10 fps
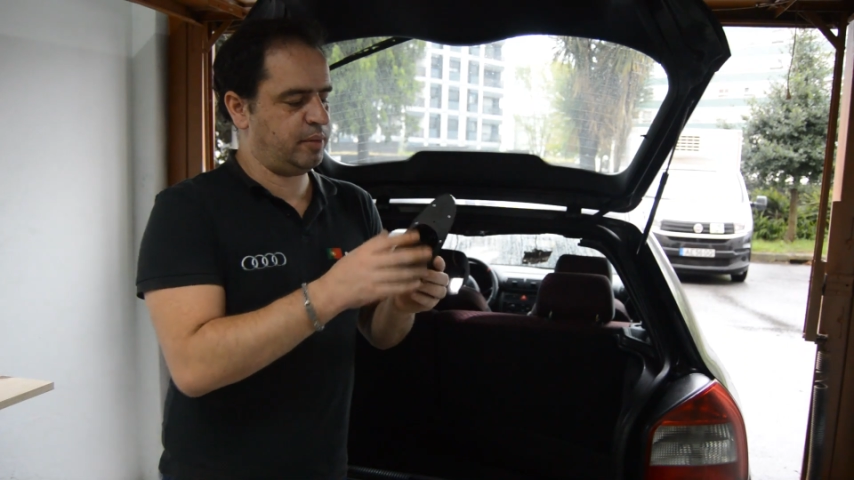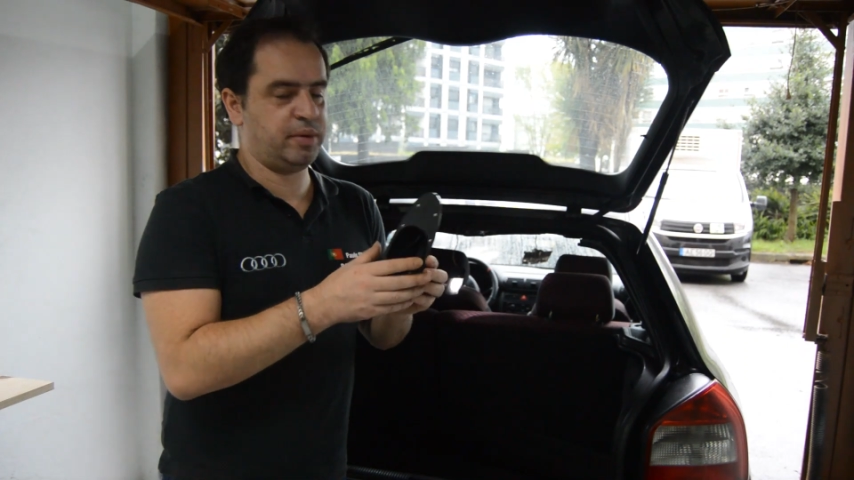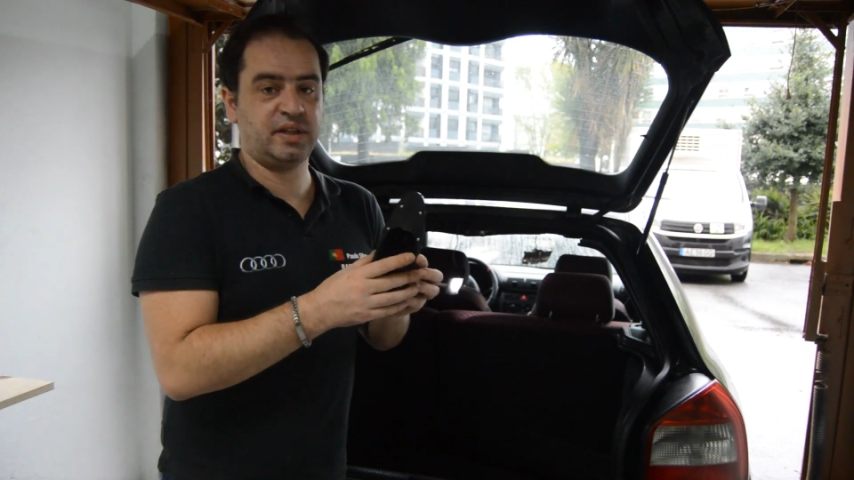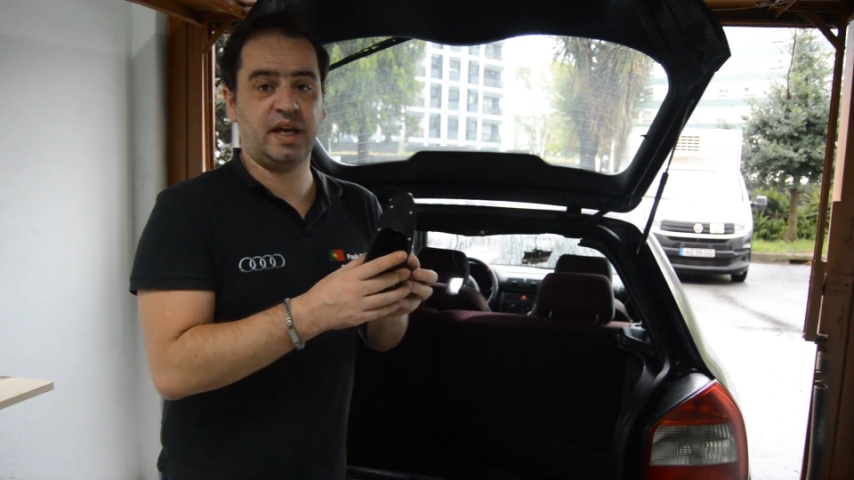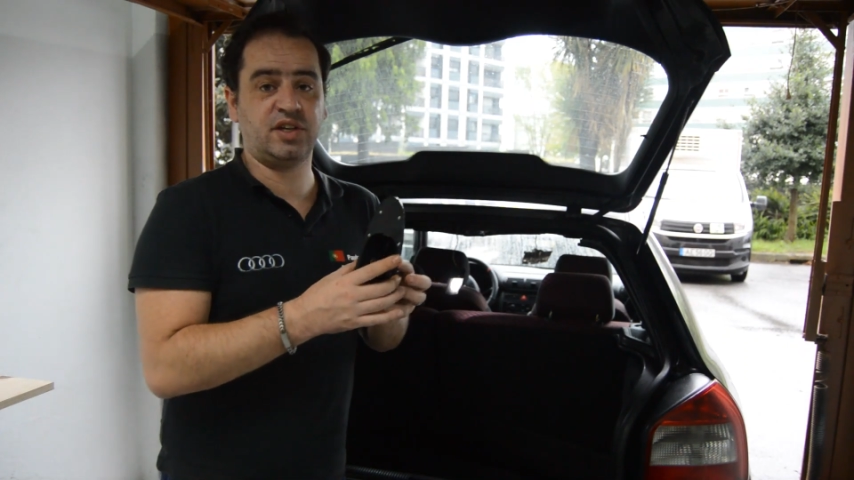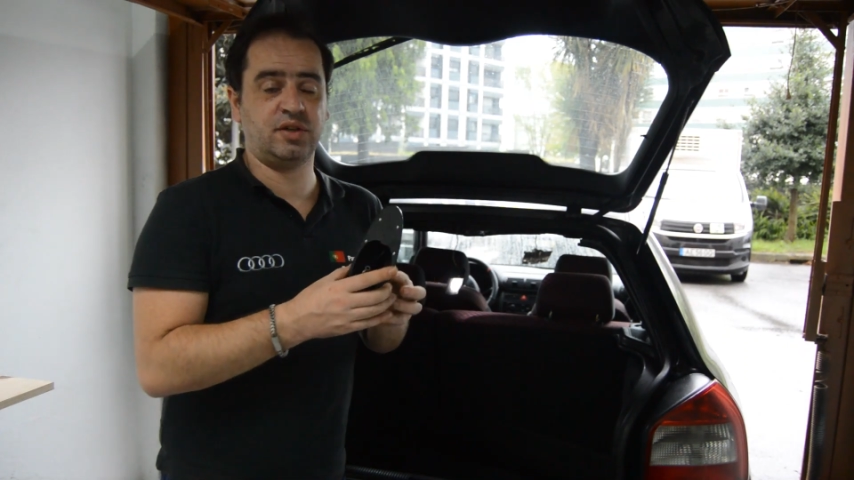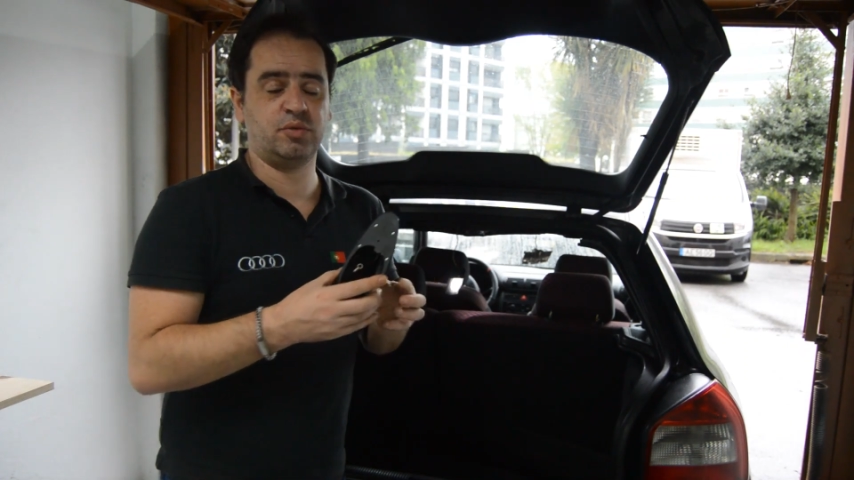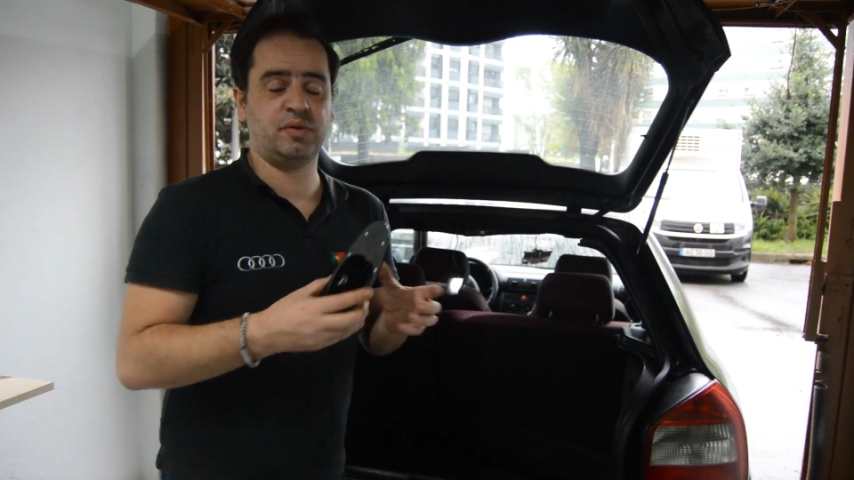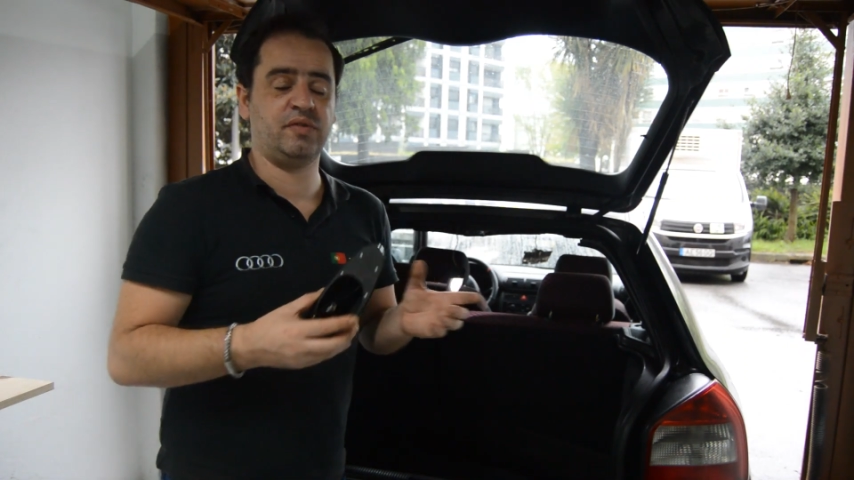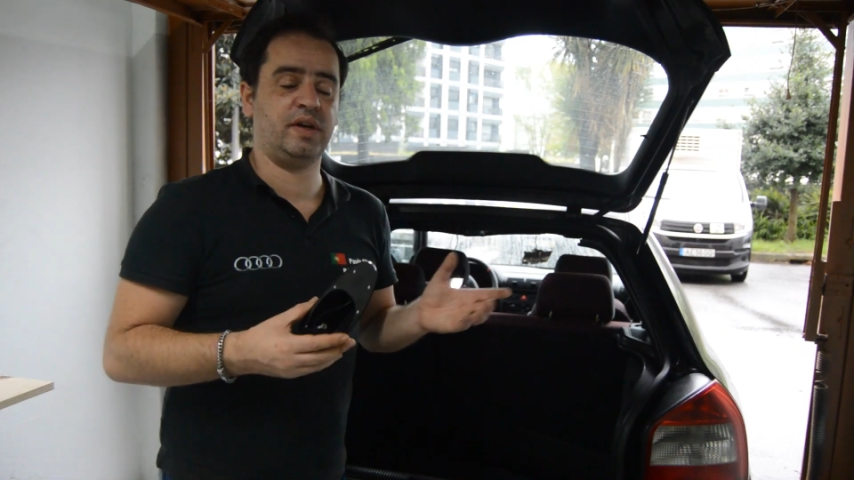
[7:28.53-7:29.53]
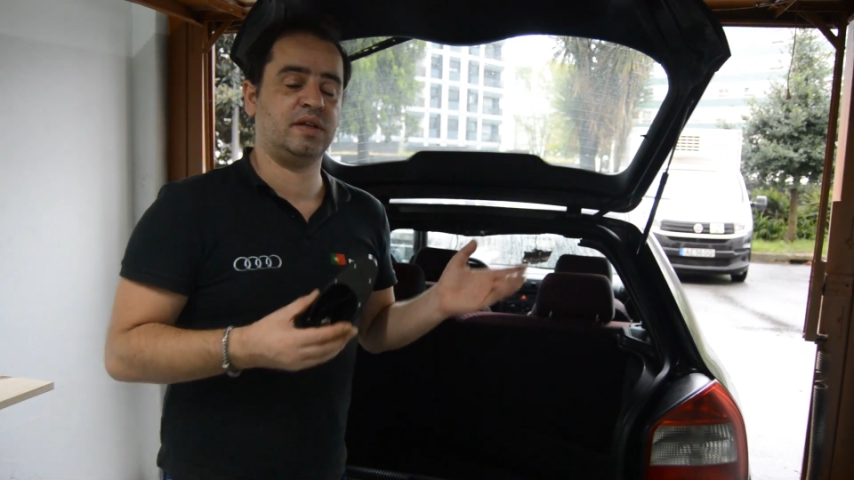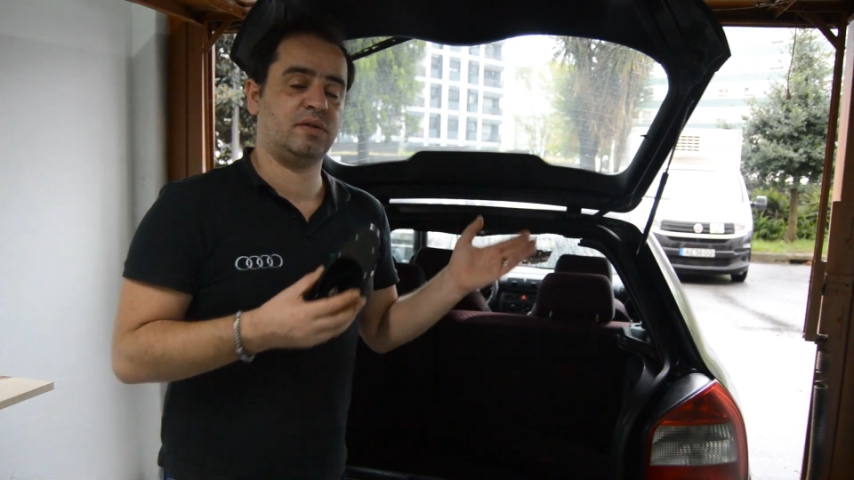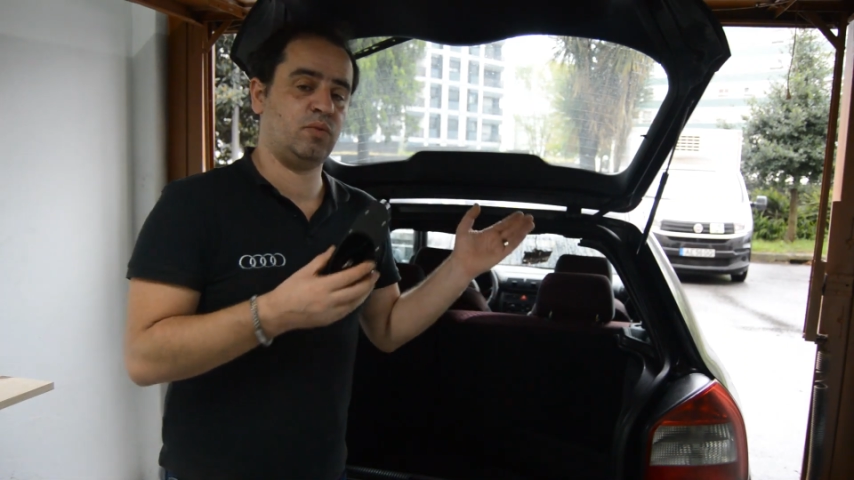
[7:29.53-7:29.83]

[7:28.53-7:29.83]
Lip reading: protection to prevent